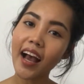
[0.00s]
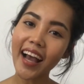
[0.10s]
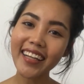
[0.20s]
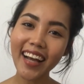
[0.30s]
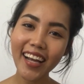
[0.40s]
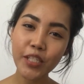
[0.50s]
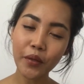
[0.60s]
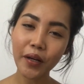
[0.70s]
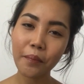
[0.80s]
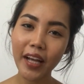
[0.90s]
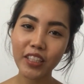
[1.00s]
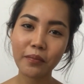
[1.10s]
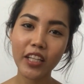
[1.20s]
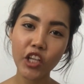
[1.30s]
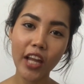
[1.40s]
Hi guys, welcome back to
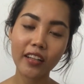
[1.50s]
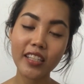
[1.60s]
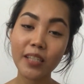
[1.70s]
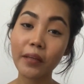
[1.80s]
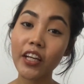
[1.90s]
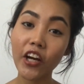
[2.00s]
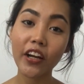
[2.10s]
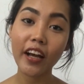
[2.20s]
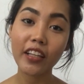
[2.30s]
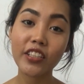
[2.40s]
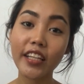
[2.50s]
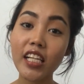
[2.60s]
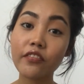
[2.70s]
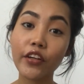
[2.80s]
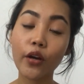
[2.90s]
my channel. It's me Erna. In
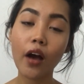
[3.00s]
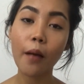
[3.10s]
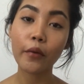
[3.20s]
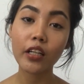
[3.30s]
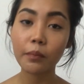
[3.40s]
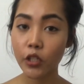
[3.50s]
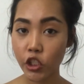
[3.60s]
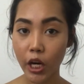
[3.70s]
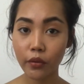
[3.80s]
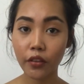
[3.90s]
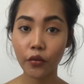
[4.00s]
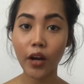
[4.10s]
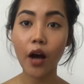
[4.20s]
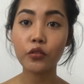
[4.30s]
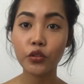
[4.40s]
today's video I'm gonna be sharing with you
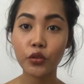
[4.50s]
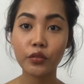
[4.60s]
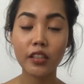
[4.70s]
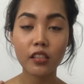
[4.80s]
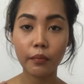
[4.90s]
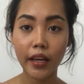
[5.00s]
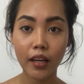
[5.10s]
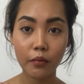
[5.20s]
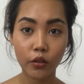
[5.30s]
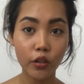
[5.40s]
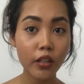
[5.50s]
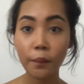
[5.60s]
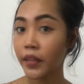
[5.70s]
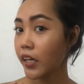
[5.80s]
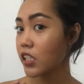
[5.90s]
how to do this makeup look.
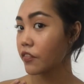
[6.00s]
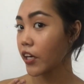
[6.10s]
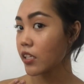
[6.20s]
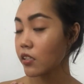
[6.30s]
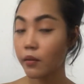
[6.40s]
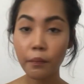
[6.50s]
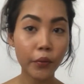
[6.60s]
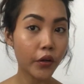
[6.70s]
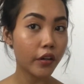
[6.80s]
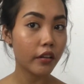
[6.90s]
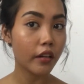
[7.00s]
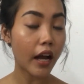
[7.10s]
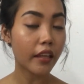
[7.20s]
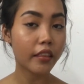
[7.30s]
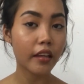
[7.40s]
It's very simple,
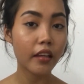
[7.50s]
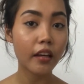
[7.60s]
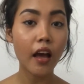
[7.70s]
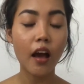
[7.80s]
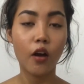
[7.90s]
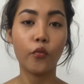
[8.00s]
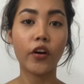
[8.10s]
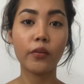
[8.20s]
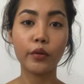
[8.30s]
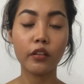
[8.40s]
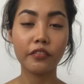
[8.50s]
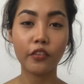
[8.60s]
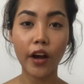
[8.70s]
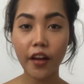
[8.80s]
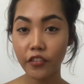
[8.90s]
I think wearable
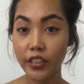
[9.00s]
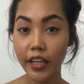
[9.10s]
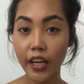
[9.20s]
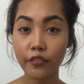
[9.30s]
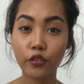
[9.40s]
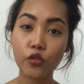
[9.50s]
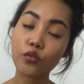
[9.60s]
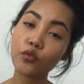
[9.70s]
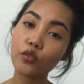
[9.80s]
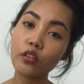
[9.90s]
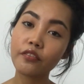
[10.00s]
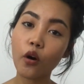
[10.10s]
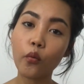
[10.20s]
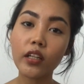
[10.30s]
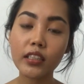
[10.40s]
for every day, for school,
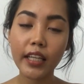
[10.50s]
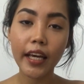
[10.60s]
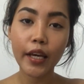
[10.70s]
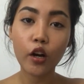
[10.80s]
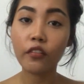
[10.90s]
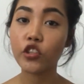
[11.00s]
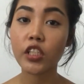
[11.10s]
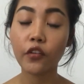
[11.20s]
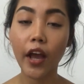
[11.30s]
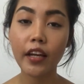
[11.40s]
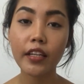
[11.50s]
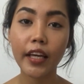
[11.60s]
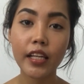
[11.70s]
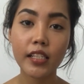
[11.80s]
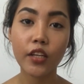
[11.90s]
for work day, or just for any
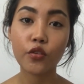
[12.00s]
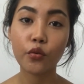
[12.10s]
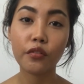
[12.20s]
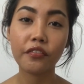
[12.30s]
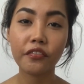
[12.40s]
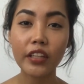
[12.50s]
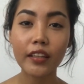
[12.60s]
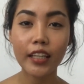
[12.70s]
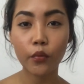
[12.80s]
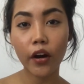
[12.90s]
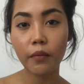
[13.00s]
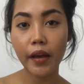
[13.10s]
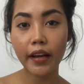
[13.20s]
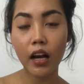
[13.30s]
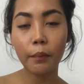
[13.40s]
days that you don't feel like wearing
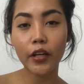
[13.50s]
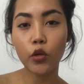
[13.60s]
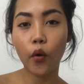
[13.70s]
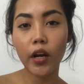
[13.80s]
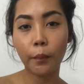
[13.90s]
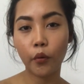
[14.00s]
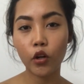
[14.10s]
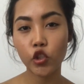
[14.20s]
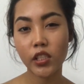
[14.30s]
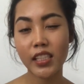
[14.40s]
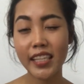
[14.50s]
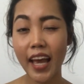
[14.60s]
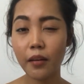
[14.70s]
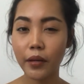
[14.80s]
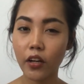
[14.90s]
makeup but you want to put just a
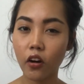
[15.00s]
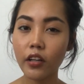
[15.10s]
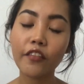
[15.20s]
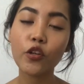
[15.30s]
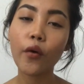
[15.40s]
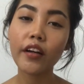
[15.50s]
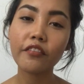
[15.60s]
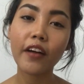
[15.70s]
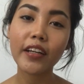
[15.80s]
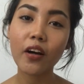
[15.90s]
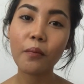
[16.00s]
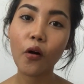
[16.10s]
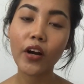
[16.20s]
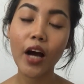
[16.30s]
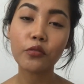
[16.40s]
tad bit on. If you want to find out
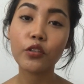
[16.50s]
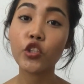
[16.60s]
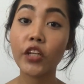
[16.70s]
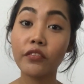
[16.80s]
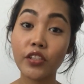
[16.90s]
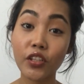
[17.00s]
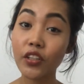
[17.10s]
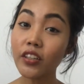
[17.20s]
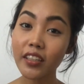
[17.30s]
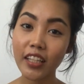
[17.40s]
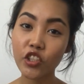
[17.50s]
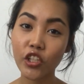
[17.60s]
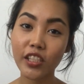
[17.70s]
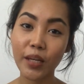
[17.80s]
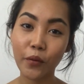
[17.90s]
more on how to achieve this look, then
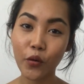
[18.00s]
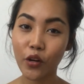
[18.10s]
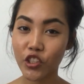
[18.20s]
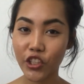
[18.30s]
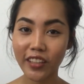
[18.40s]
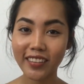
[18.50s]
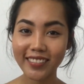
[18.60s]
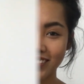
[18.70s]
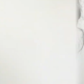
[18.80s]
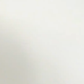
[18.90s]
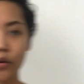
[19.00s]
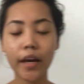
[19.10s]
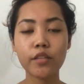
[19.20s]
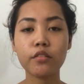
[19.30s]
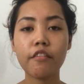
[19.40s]
just keep on watching.
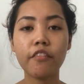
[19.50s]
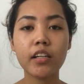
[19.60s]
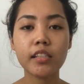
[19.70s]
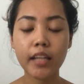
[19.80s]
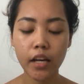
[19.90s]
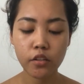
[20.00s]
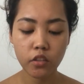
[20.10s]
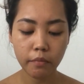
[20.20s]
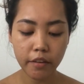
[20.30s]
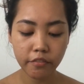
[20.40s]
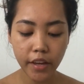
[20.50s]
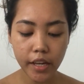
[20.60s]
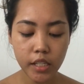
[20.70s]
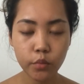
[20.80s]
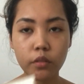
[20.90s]
Okay, so the first thing that I use on my
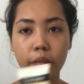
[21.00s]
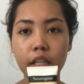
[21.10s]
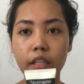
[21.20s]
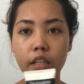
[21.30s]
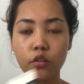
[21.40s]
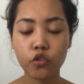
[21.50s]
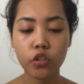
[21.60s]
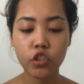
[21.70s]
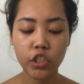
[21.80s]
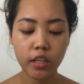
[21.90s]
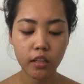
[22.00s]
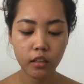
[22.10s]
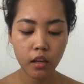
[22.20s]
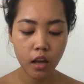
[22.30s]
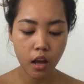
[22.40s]
face would be the
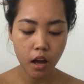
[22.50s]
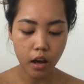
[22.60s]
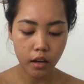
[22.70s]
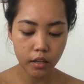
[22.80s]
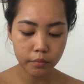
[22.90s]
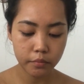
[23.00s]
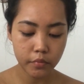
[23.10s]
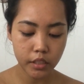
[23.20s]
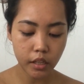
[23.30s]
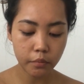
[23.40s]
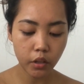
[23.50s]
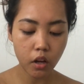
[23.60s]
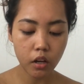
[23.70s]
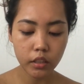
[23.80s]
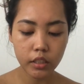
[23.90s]
Neutrogena
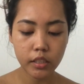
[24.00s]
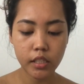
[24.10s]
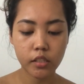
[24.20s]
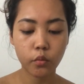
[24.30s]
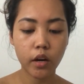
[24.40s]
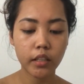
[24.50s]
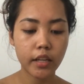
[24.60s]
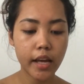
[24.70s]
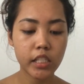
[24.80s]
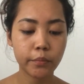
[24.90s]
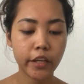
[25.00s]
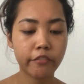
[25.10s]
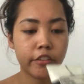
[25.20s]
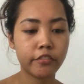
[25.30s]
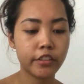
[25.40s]
sunblock. This is the one SPF
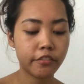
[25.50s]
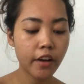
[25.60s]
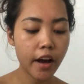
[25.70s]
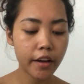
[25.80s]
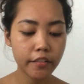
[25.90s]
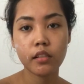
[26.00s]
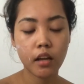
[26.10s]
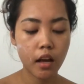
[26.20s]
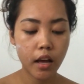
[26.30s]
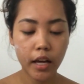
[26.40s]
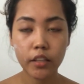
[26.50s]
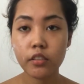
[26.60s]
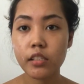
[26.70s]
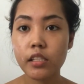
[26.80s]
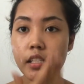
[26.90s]
55. I
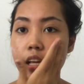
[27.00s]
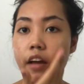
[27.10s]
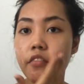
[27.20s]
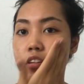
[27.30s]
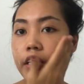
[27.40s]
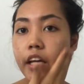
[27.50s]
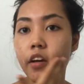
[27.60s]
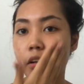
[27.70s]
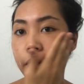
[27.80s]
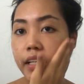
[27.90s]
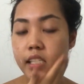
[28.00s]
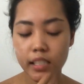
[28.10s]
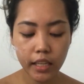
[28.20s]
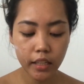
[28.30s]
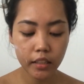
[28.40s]
use this every day on my
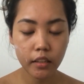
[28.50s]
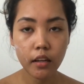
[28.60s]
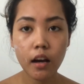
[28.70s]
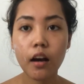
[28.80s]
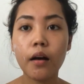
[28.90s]
skin.